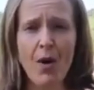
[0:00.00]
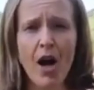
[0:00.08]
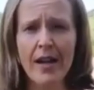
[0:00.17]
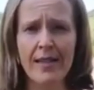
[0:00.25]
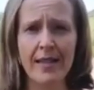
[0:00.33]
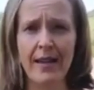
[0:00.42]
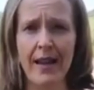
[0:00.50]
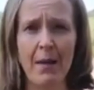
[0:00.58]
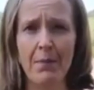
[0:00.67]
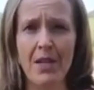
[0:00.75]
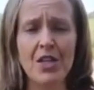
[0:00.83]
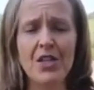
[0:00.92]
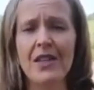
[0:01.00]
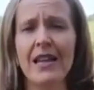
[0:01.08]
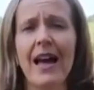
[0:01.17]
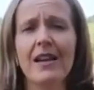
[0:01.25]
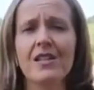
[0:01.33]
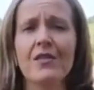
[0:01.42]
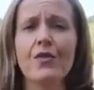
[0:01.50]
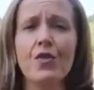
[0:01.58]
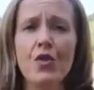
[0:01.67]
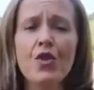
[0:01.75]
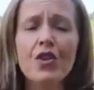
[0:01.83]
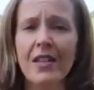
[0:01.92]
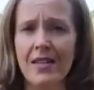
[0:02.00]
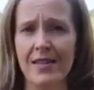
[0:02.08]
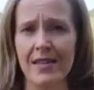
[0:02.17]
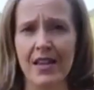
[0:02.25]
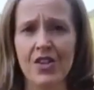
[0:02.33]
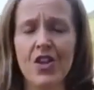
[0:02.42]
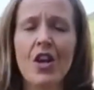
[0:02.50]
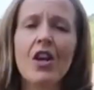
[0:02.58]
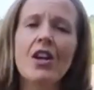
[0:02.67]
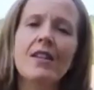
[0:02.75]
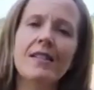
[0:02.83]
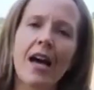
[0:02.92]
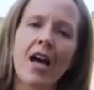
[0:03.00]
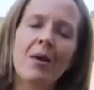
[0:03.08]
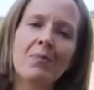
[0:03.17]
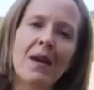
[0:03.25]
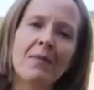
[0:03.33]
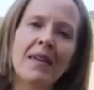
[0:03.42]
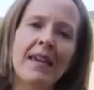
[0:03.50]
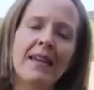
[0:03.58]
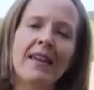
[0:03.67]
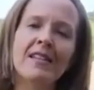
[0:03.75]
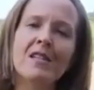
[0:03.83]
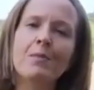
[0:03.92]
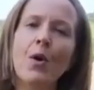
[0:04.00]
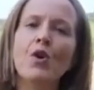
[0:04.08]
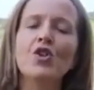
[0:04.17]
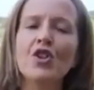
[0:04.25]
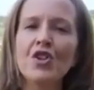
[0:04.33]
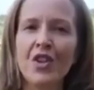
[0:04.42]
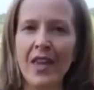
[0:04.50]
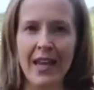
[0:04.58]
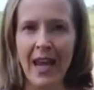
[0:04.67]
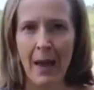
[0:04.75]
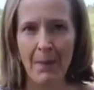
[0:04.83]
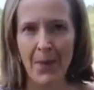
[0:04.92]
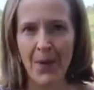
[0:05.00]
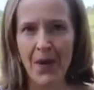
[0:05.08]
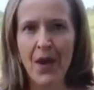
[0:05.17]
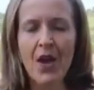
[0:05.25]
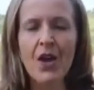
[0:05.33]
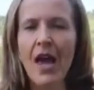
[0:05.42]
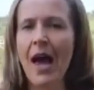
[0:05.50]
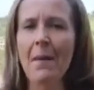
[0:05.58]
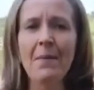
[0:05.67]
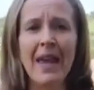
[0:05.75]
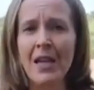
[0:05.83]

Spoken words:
marketing company to the likes of Google and such, to help them get exposure to that app.